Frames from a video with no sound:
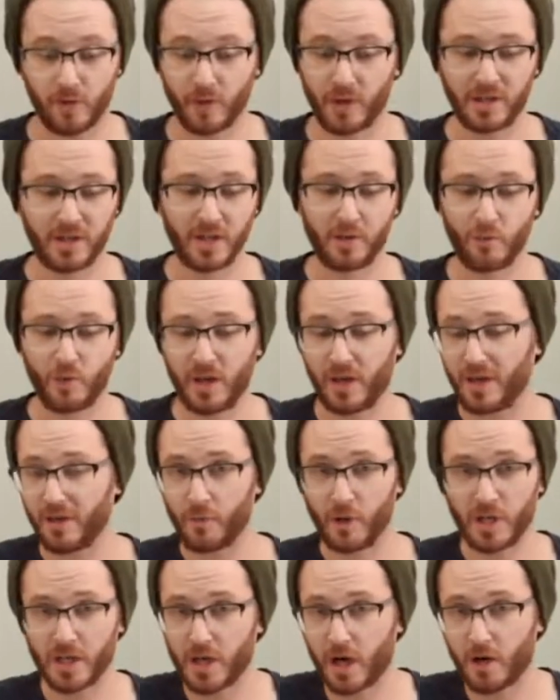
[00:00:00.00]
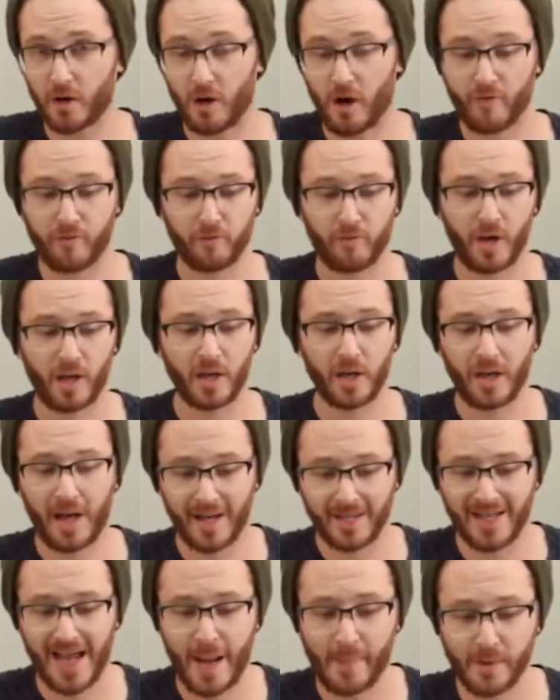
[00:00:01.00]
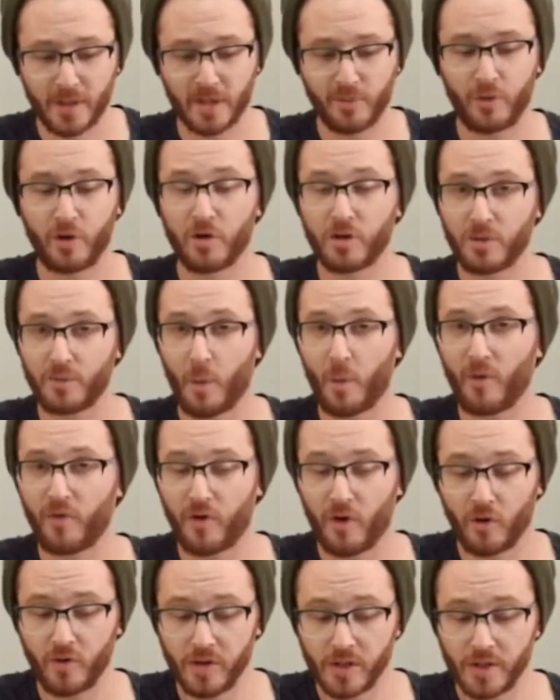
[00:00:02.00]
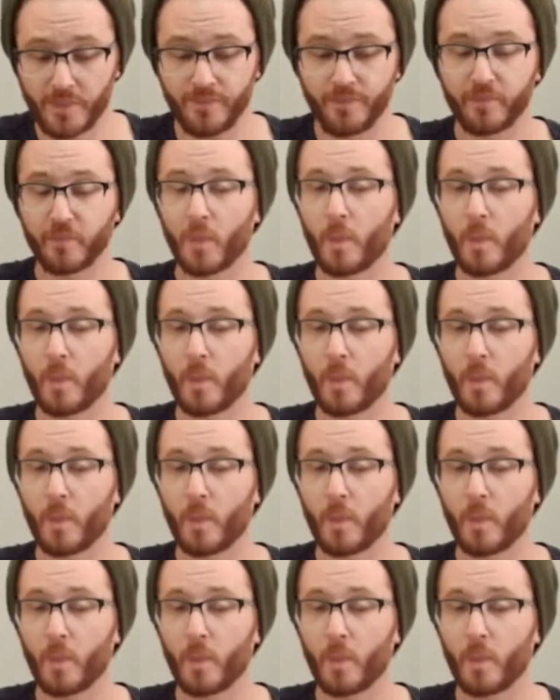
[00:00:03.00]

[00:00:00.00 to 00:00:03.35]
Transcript: We started off running on tablets, computers, and mobile phones